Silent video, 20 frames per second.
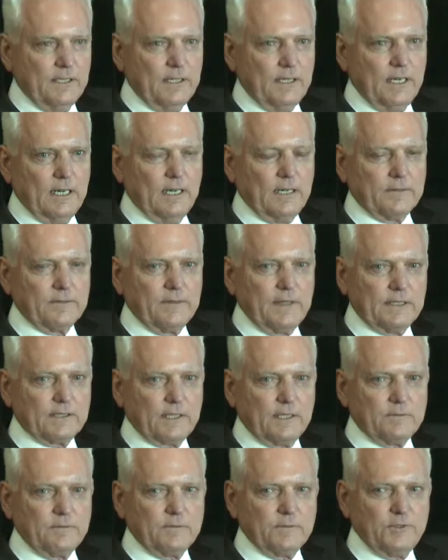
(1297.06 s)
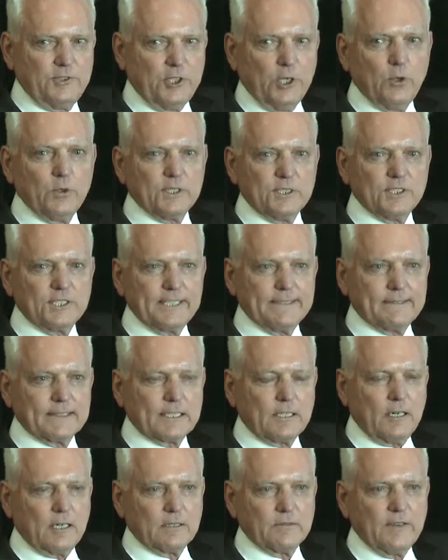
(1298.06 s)
There's a joke in
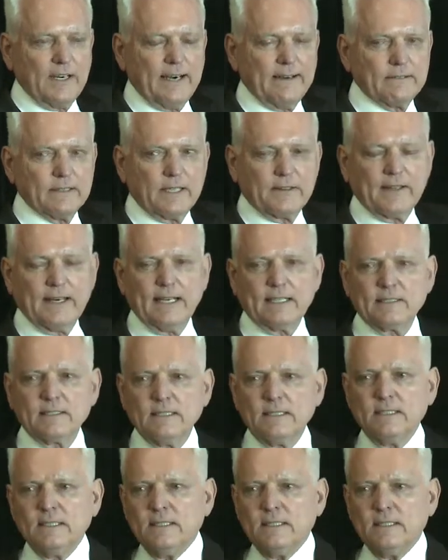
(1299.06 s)
Silicon Valley that